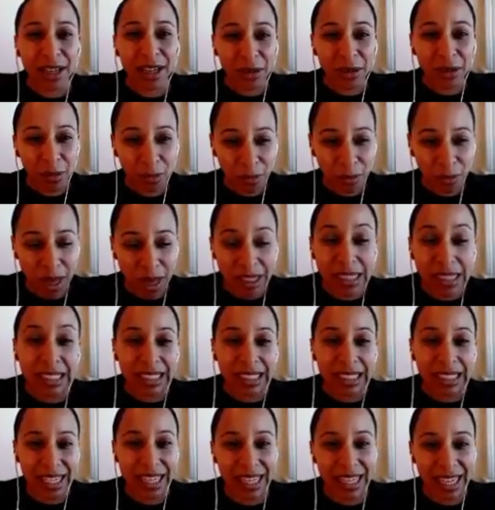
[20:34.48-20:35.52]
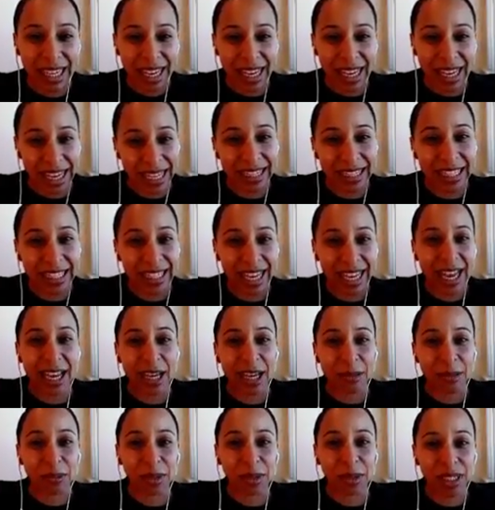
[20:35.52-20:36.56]
mentally in the
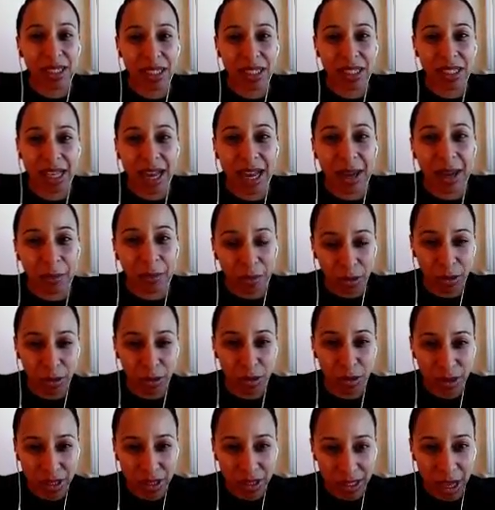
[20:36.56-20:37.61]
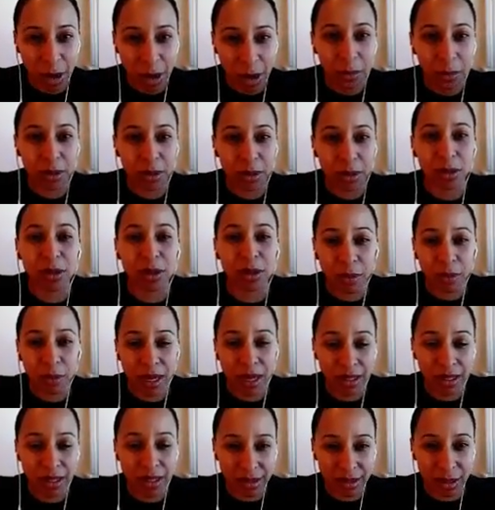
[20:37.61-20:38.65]
game, because that help produce the
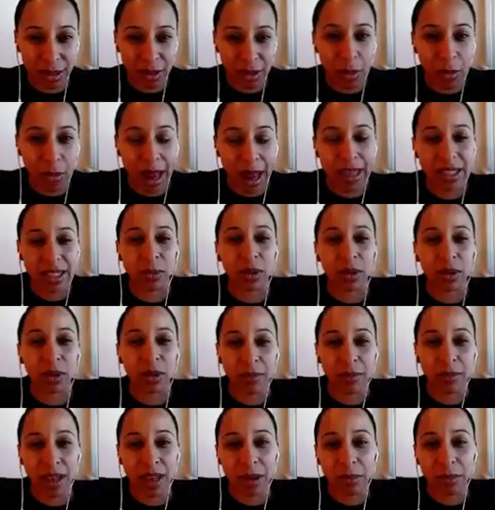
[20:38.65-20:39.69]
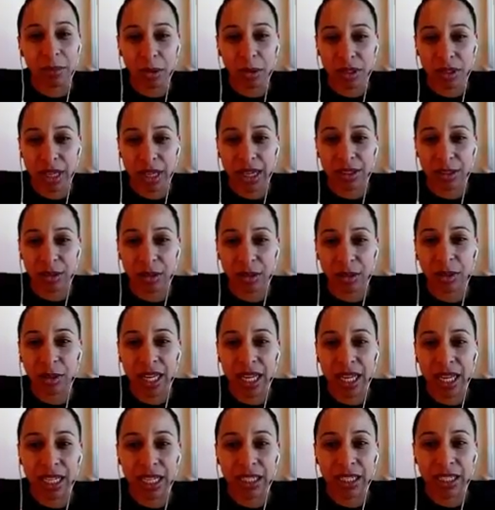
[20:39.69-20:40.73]
best, basketball game that both sides are
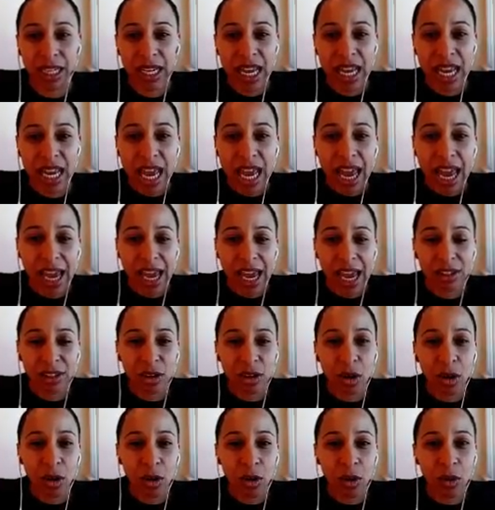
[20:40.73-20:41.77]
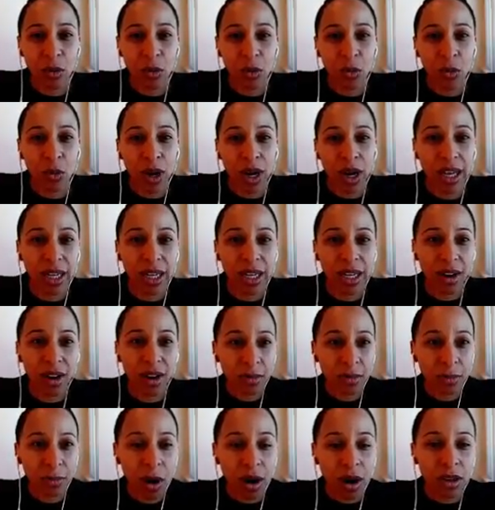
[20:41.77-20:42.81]
playing. And so what
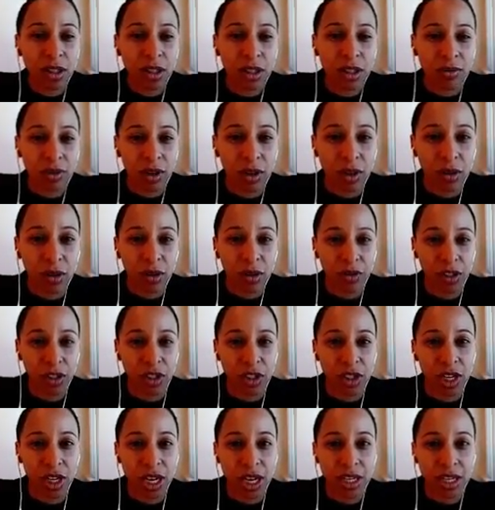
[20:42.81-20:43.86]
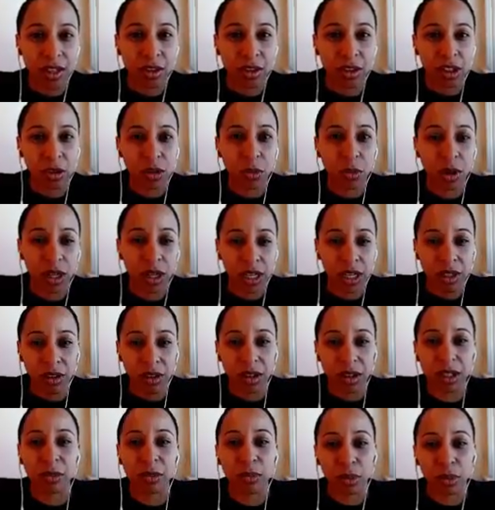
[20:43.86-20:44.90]
parts of your officiating are you working
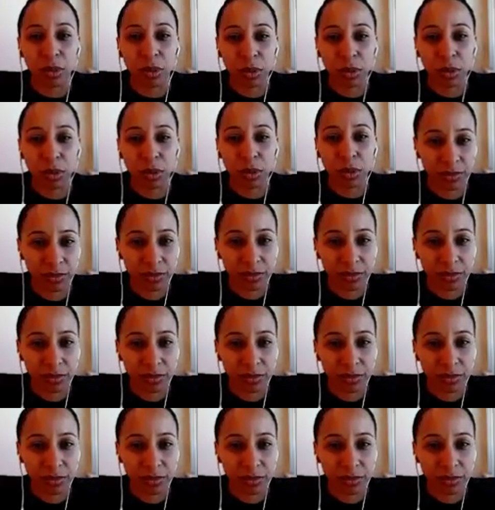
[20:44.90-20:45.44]
on improving?